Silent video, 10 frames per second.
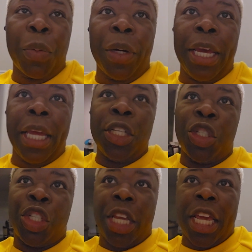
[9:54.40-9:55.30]
what
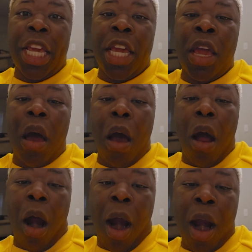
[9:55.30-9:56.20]

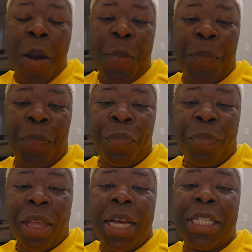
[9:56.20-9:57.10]
GRATE
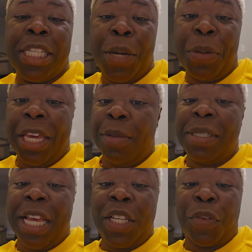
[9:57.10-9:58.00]
WM
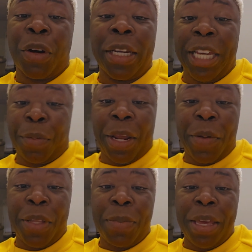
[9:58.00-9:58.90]
stands for Get Ready
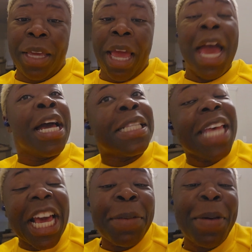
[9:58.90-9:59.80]
With Me.
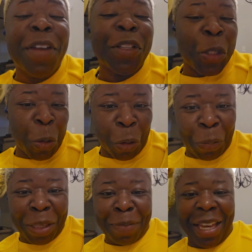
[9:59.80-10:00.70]
Take a bit of a tour
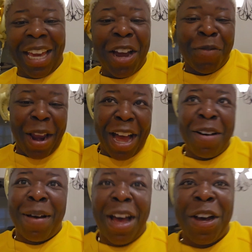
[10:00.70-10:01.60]
with me
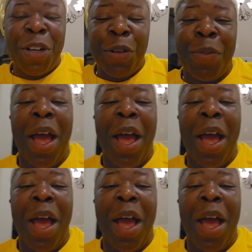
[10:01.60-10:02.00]
around my home.